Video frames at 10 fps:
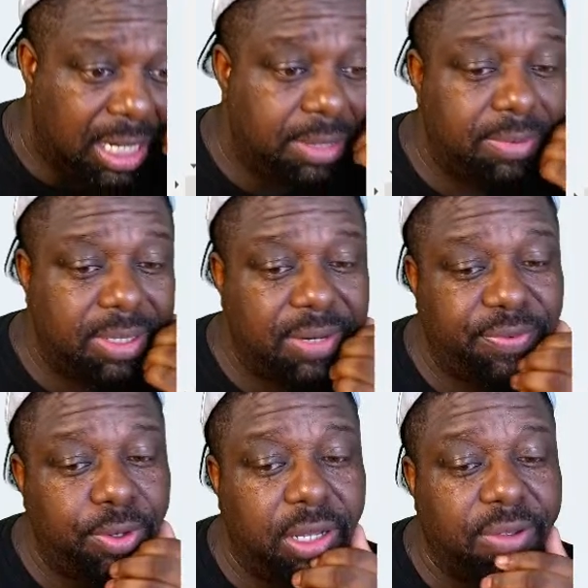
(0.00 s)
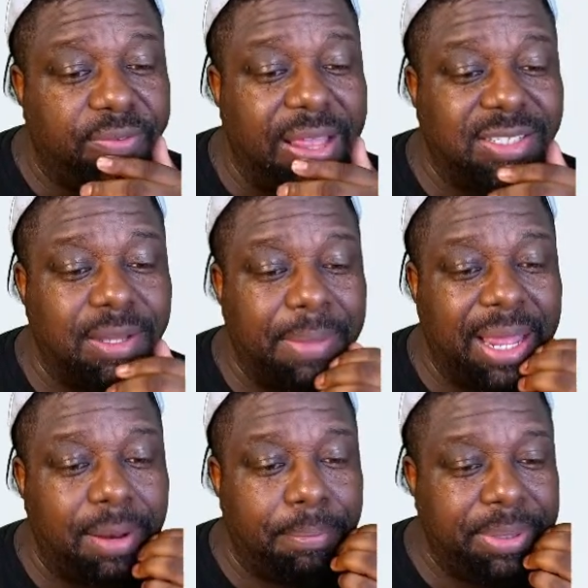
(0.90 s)
Even if you look at
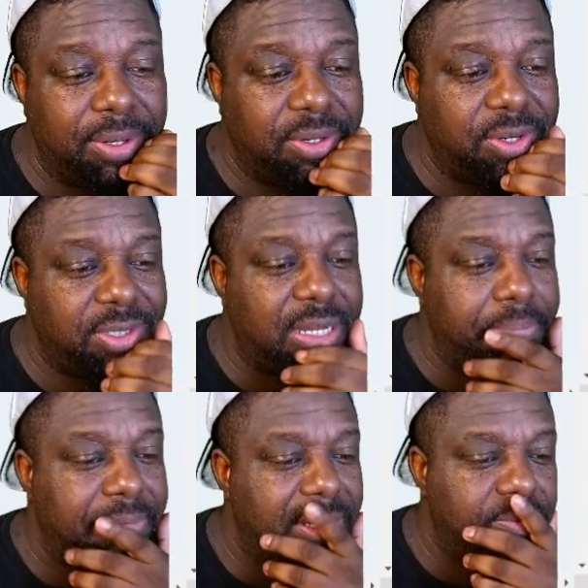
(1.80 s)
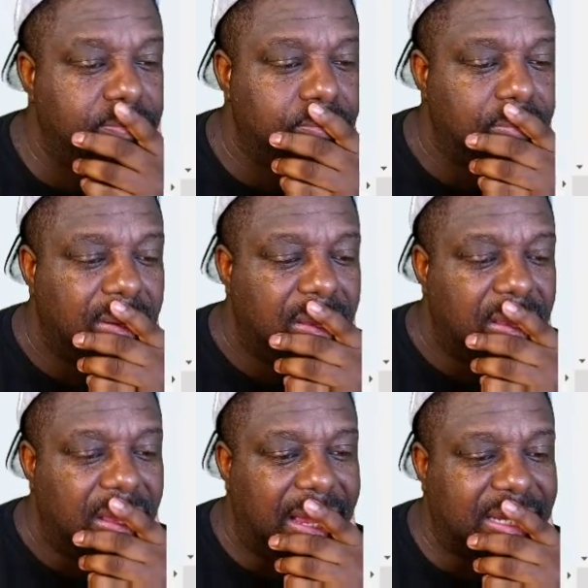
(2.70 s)
a builder or something,
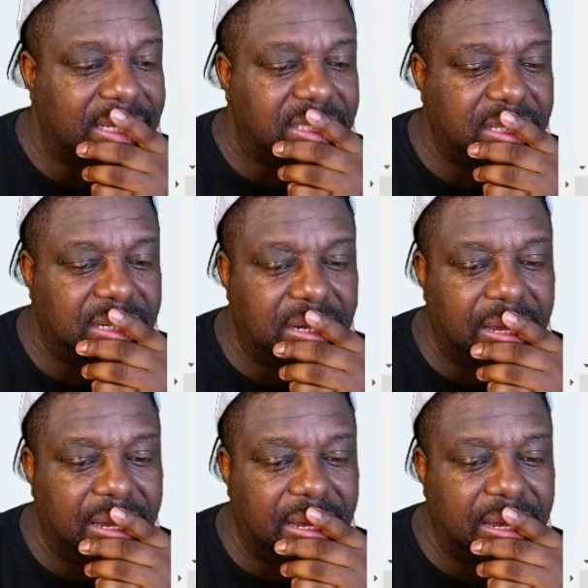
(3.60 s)
I can see.